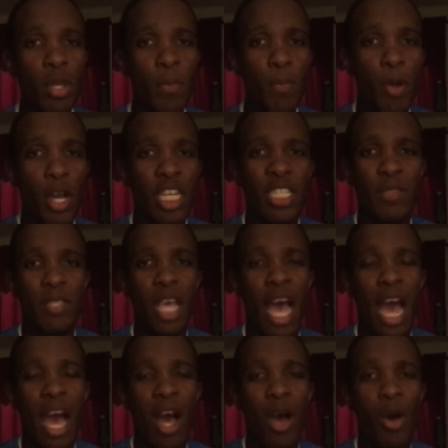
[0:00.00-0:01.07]
depressed
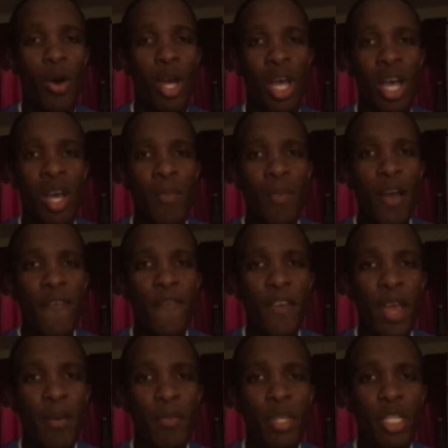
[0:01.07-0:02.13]
how my
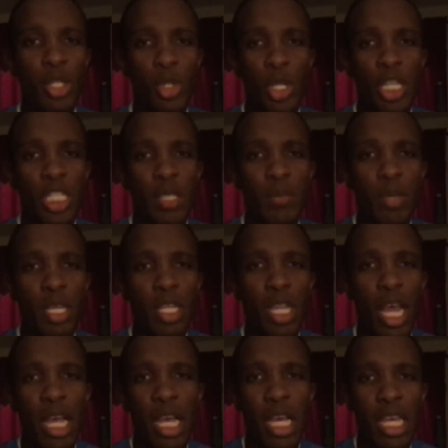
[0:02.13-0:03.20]
family treats me
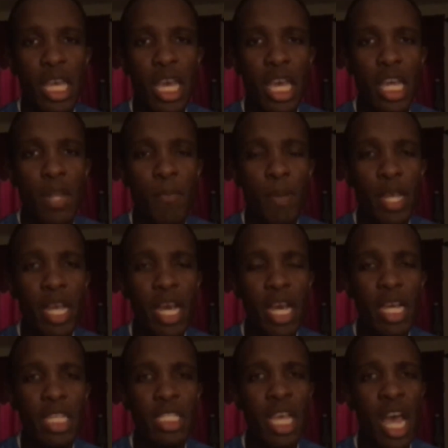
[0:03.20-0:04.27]
like a kid
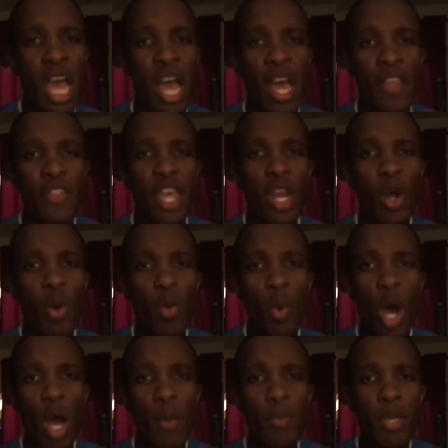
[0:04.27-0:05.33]
because they don't
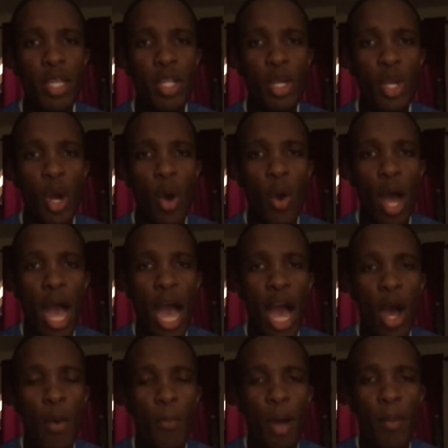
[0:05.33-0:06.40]
want me to go
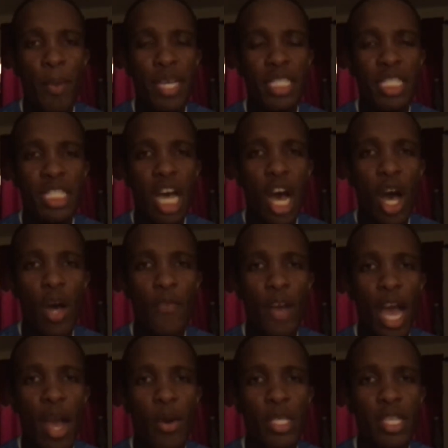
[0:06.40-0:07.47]
out by myself.
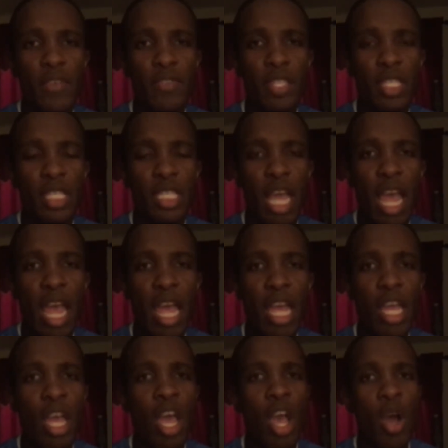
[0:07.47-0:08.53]
I always have to
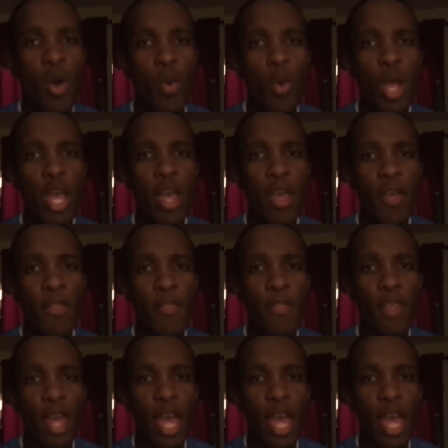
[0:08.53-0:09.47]
stay with